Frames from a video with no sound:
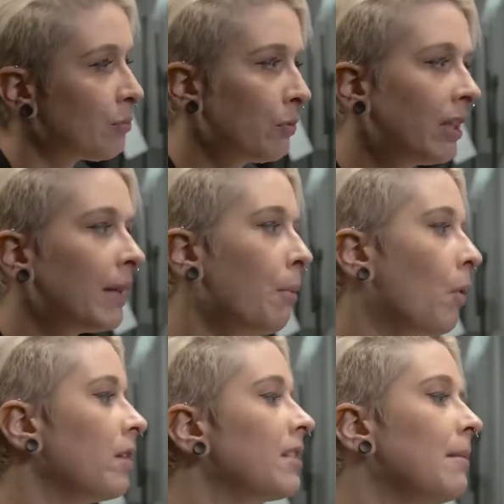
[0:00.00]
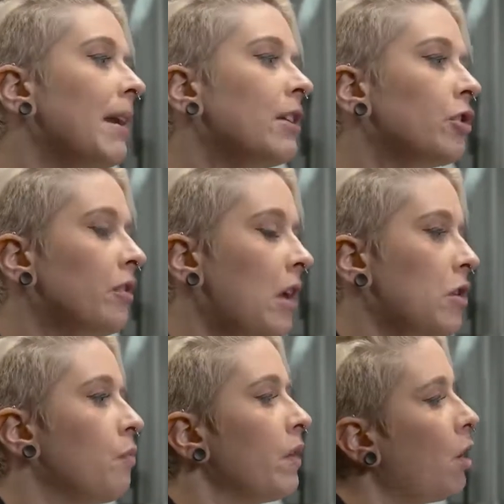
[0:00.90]
really important to make sure that
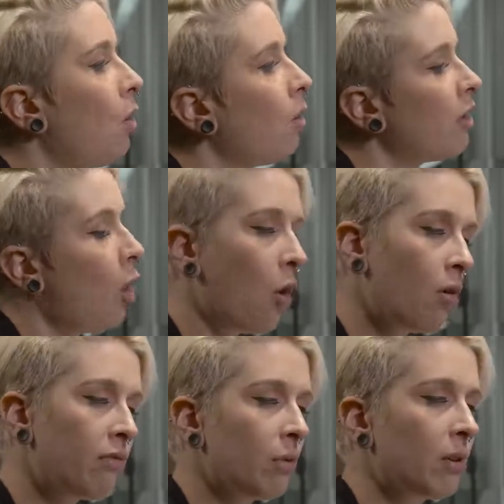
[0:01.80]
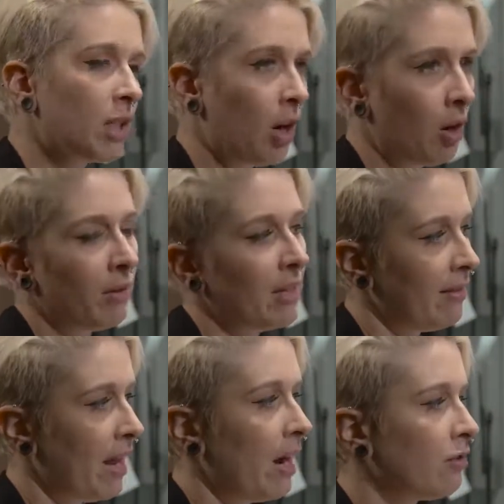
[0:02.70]
you record over what's already
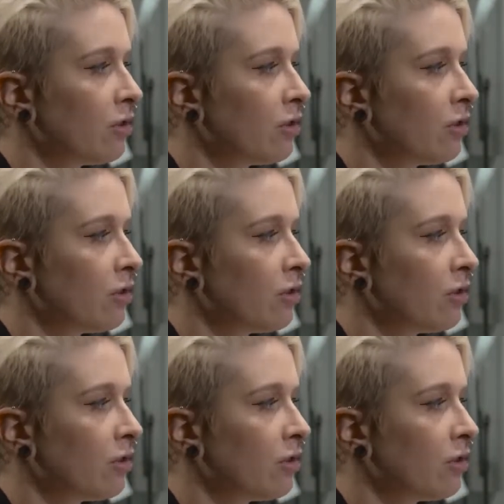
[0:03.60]
there.